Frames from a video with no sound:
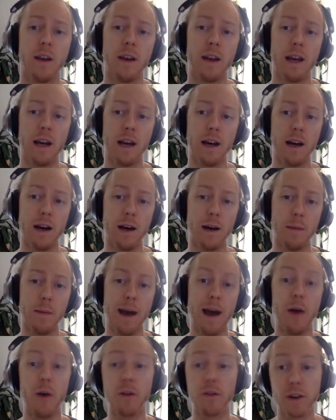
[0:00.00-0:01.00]

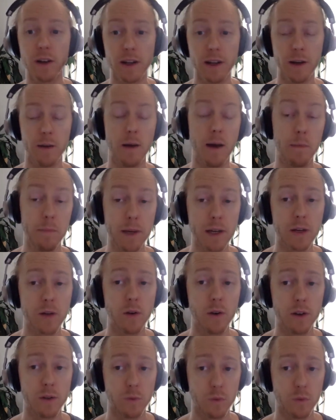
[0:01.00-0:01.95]
However, a Bitcoin